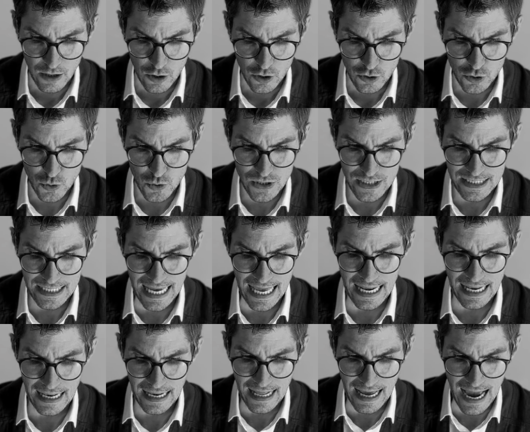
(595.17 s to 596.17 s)
to
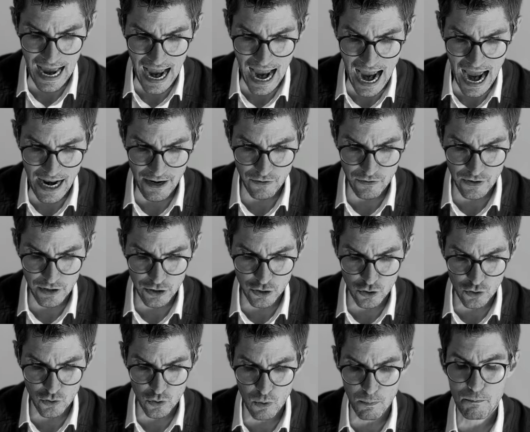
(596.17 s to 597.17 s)
sell a 100 euro